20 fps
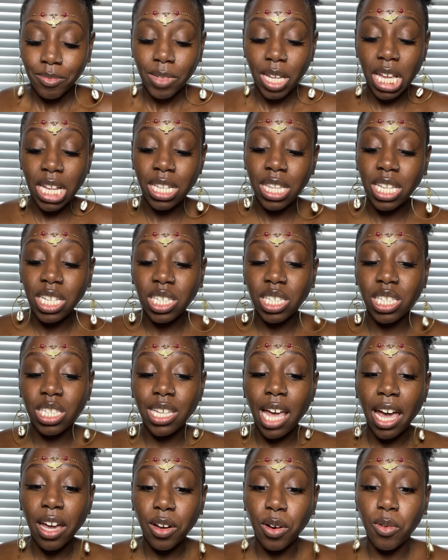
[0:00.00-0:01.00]
In this
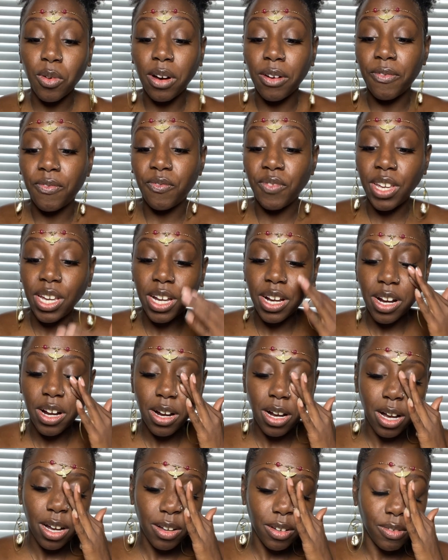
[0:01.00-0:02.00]
cycle of fear
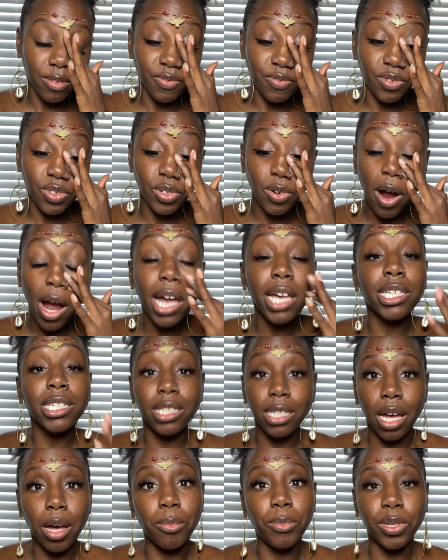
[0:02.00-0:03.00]
of trying
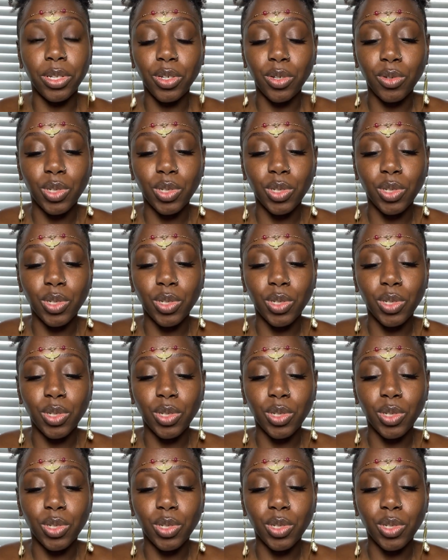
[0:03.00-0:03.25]
something new,